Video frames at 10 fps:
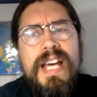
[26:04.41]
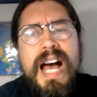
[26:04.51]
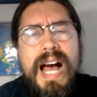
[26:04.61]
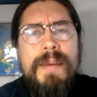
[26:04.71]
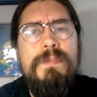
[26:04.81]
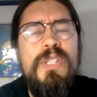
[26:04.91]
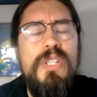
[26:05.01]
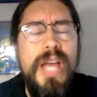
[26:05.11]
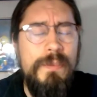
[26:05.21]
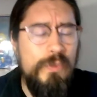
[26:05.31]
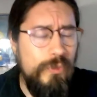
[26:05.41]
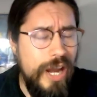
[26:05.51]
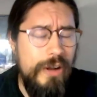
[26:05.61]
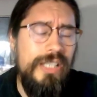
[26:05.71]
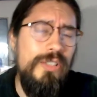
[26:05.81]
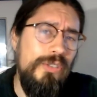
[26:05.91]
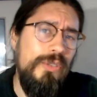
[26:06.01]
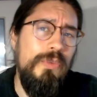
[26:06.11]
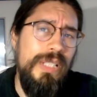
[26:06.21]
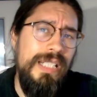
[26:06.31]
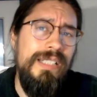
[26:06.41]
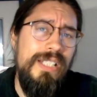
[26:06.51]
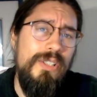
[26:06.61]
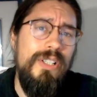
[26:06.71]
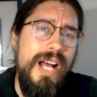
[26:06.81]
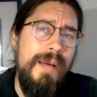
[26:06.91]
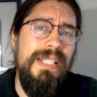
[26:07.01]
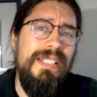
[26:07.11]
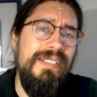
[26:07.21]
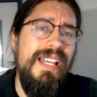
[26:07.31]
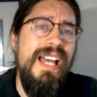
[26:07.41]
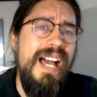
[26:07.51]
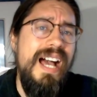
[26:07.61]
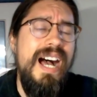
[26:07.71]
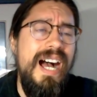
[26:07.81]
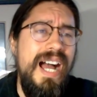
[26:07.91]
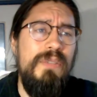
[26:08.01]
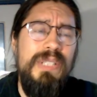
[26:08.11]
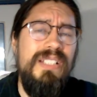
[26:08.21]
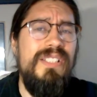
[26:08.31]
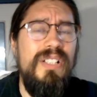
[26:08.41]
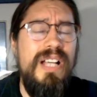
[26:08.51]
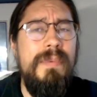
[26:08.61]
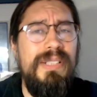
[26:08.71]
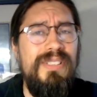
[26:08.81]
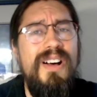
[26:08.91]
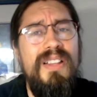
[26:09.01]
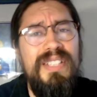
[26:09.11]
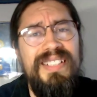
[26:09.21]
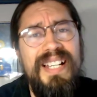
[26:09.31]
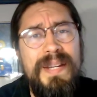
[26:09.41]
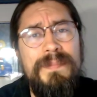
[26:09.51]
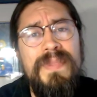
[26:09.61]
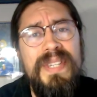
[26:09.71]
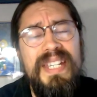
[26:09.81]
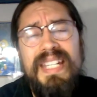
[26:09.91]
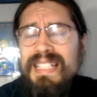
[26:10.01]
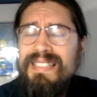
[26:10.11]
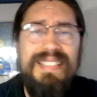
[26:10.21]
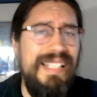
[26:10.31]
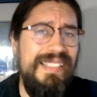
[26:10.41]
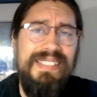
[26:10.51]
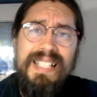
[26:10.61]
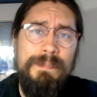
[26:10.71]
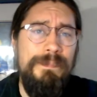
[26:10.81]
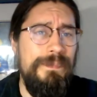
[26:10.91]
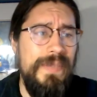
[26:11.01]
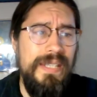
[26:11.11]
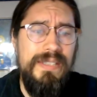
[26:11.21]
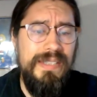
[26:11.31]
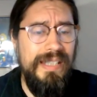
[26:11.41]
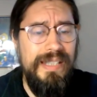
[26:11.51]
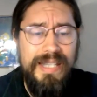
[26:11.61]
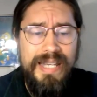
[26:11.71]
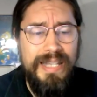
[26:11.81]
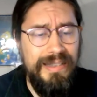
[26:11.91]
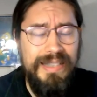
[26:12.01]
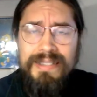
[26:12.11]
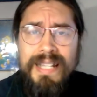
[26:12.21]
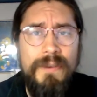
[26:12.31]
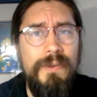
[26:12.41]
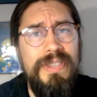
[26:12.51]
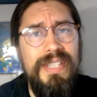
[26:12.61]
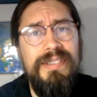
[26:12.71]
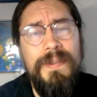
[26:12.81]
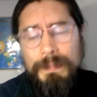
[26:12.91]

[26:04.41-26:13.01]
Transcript: I'm I'm very used to reading digital comics. Uh, I read digital comics all the time. It's not the same. It, the, at least not with this.